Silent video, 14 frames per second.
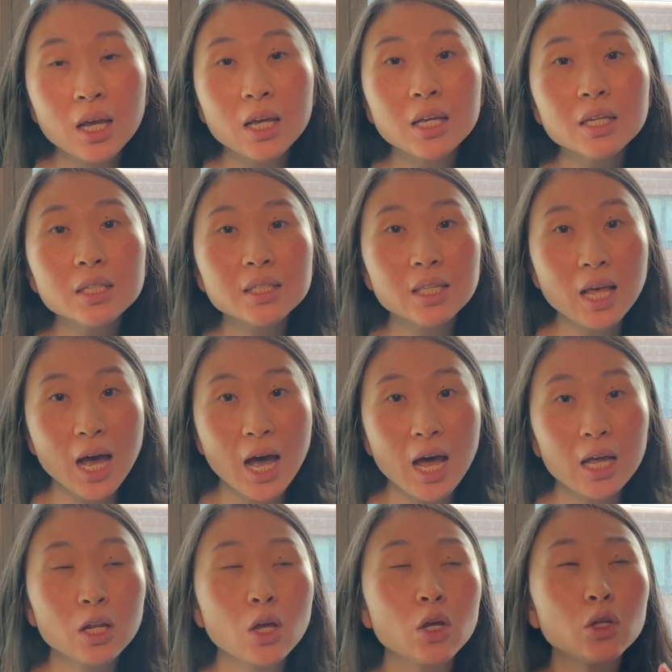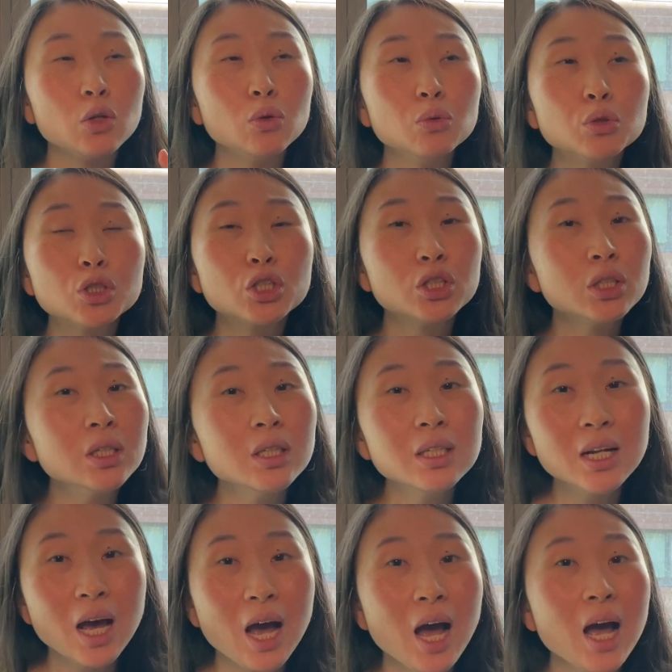is that you should
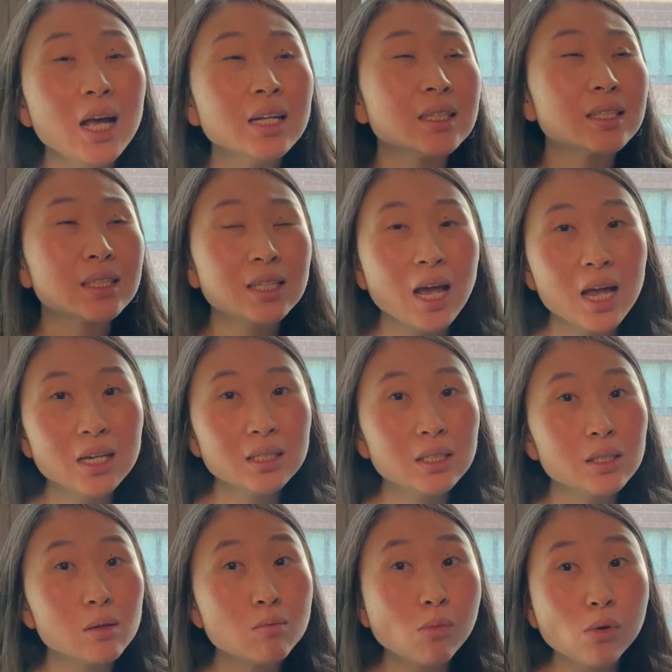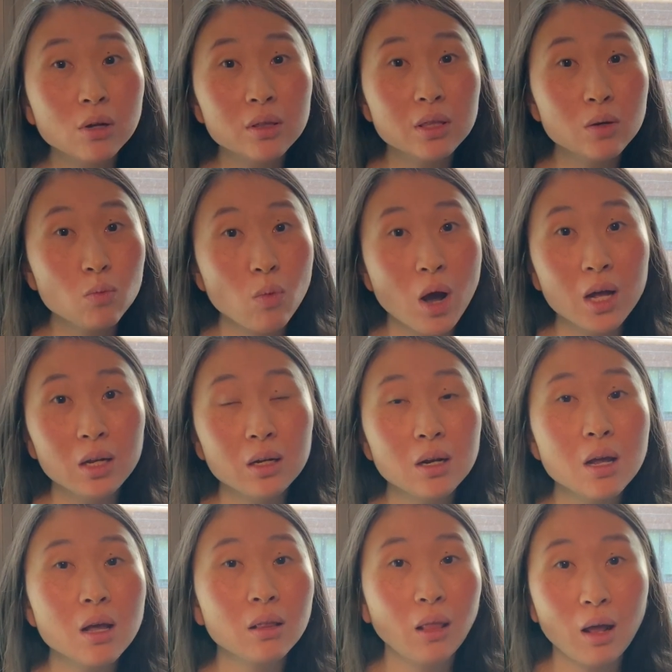not send more than
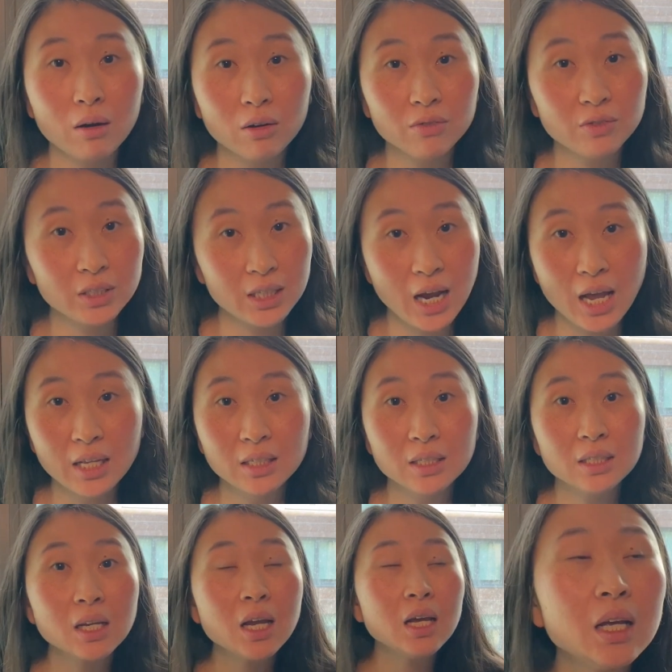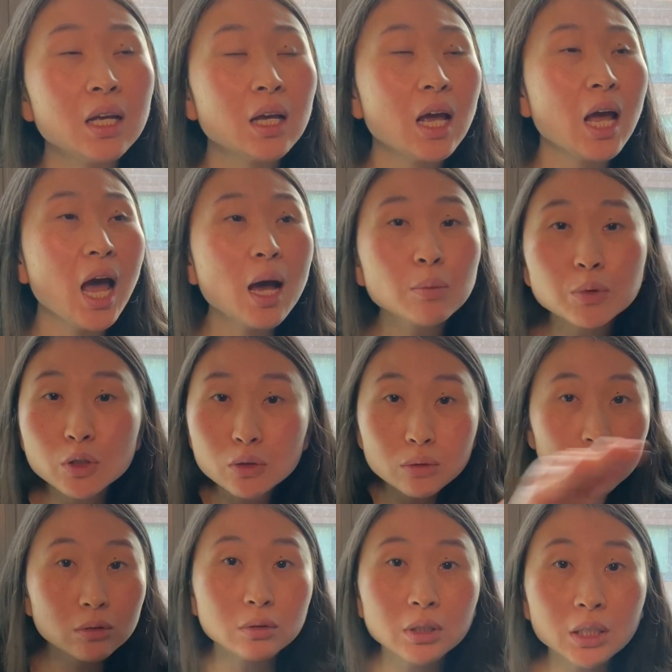one letter of intent.
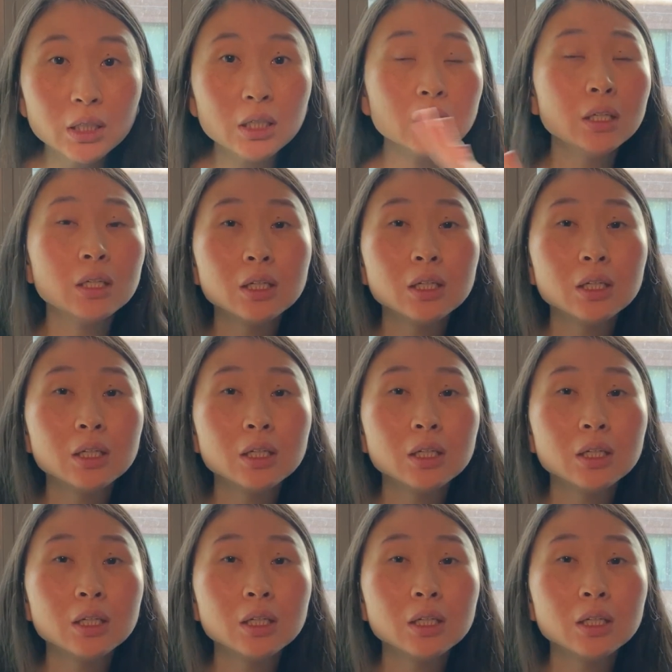Absolutely